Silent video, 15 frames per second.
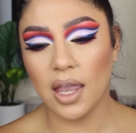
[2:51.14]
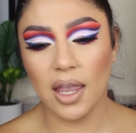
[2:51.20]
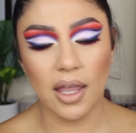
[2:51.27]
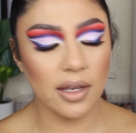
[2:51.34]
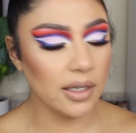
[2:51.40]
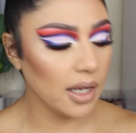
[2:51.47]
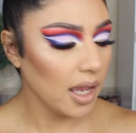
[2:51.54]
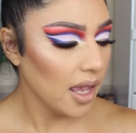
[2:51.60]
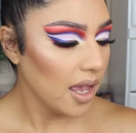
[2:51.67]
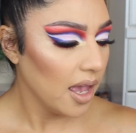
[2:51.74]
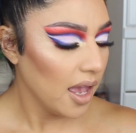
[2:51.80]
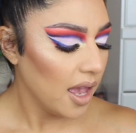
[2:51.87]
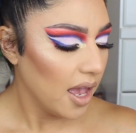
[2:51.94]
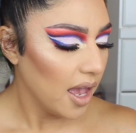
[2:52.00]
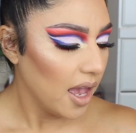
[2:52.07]

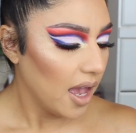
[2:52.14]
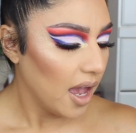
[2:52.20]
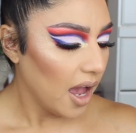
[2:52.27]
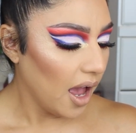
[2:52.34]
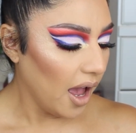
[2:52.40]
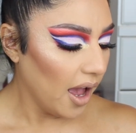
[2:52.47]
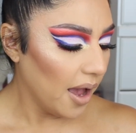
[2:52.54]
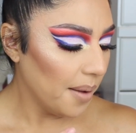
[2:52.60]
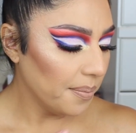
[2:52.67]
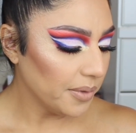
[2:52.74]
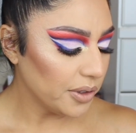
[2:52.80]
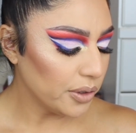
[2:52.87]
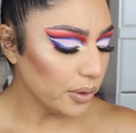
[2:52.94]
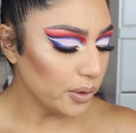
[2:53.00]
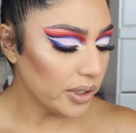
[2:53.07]

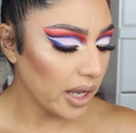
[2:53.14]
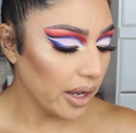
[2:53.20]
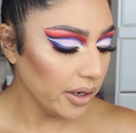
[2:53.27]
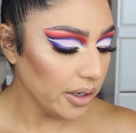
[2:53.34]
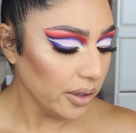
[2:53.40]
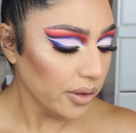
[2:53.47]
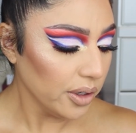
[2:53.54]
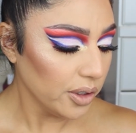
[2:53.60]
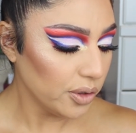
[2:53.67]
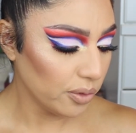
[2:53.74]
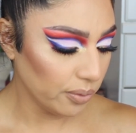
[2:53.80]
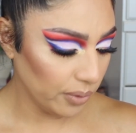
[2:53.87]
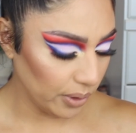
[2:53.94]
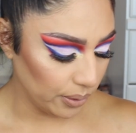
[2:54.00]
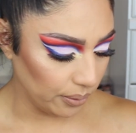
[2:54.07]
And to tell you the
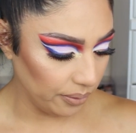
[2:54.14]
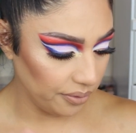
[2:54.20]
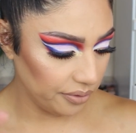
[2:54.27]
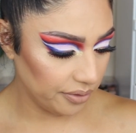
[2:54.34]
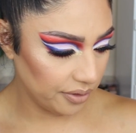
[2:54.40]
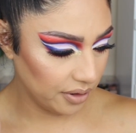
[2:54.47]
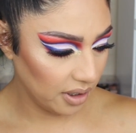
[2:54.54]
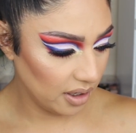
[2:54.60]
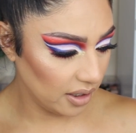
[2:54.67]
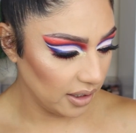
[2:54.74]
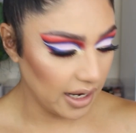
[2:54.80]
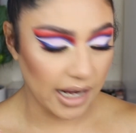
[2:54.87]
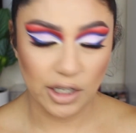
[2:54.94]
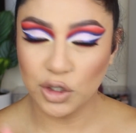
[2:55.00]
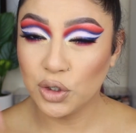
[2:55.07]
truth,
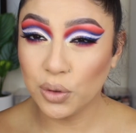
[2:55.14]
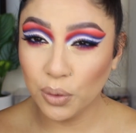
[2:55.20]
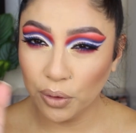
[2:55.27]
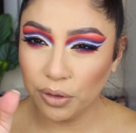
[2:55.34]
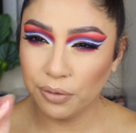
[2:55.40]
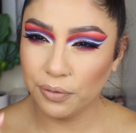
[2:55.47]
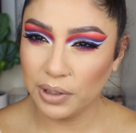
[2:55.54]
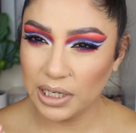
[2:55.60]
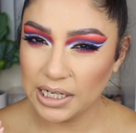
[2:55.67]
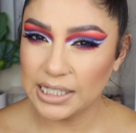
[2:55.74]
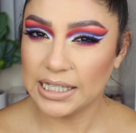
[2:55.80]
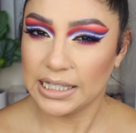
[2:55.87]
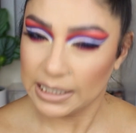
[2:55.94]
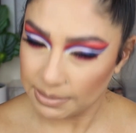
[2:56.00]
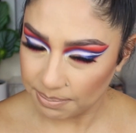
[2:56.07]
like truthfully
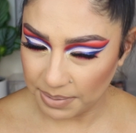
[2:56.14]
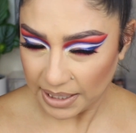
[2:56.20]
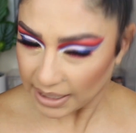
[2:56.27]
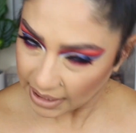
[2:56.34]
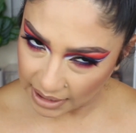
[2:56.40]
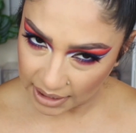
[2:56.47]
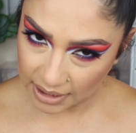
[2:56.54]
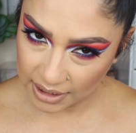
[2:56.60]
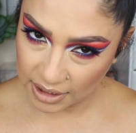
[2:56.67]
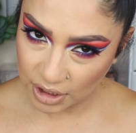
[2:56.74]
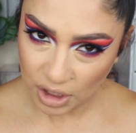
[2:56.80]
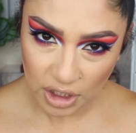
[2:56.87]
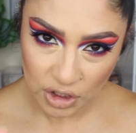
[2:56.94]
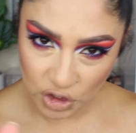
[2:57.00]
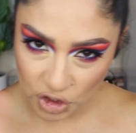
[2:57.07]

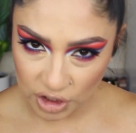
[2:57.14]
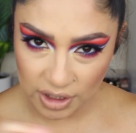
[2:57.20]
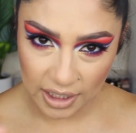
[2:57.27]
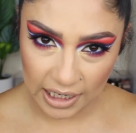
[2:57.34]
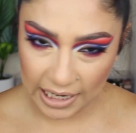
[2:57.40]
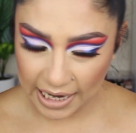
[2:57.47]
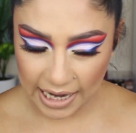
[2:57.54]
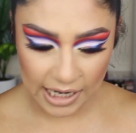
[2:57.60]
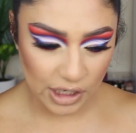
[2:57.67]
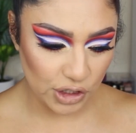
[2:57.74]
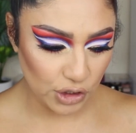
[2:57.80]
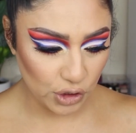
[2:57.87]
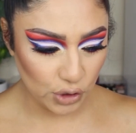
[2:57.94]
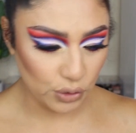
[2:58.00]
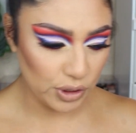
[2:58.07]
speaking, just in
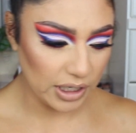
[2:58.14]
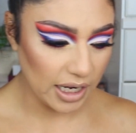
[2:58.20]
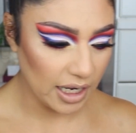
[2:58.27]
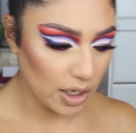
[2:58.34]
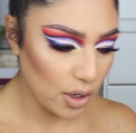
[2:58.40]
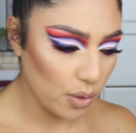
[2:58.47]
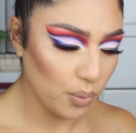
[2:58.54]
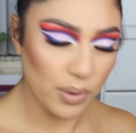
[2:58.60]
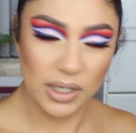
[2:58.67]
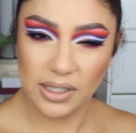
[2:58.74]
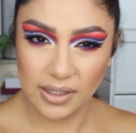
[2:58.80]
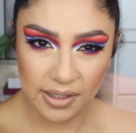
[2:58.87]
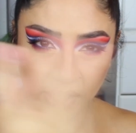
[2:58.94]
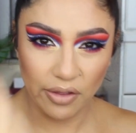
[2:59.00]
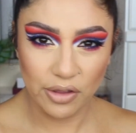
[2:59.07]
case you didn't know, we
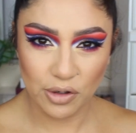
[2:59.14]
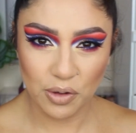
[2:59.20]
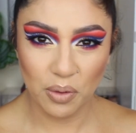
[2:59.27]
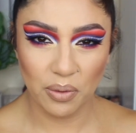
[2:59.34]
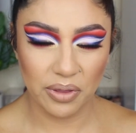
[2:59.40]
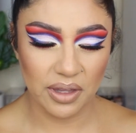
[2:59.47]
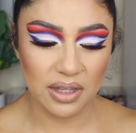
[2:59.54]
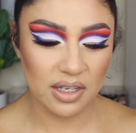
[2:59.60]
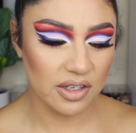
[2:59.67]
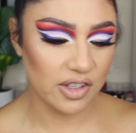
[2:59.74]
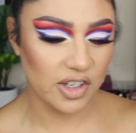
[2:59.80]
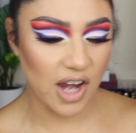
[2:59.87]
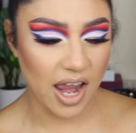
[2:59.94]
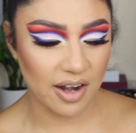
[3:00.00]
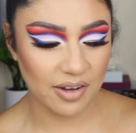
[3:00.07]
tell the truth in
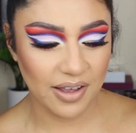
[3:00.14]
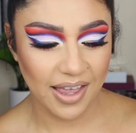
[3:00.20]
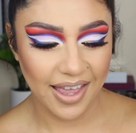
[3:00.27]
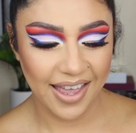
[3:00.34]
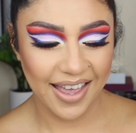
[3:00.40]
this channel.